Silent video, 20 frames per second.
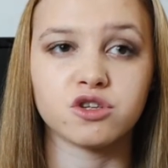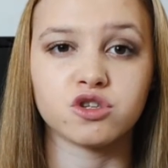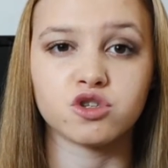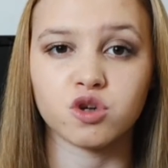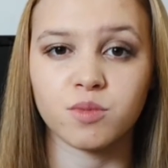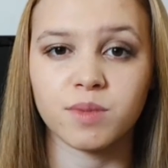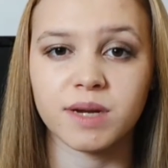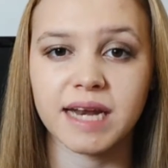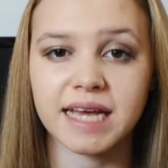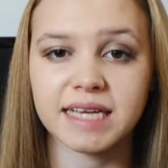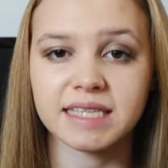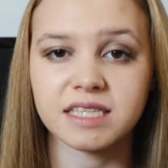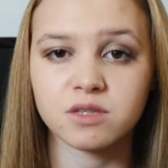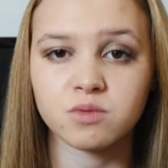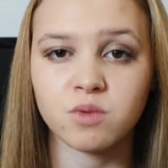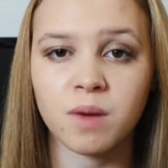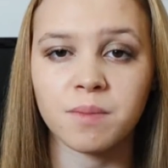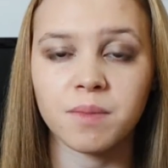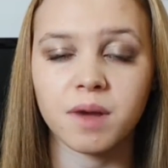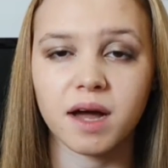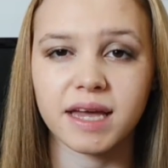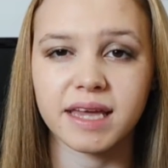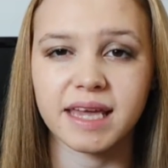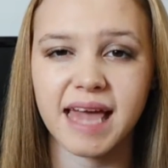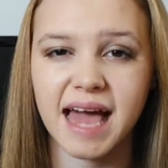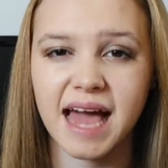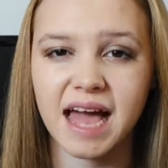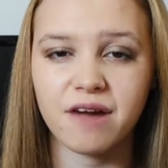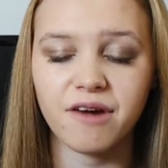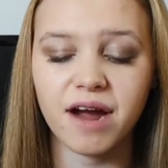Strawberry Laces one by
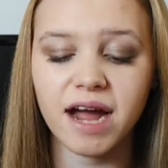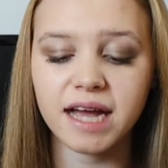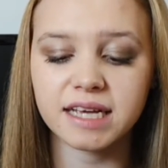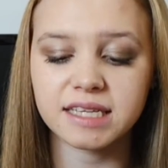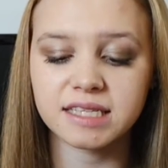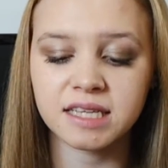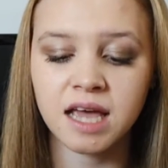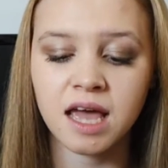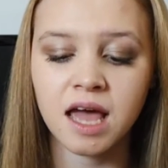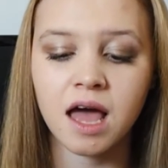Carex.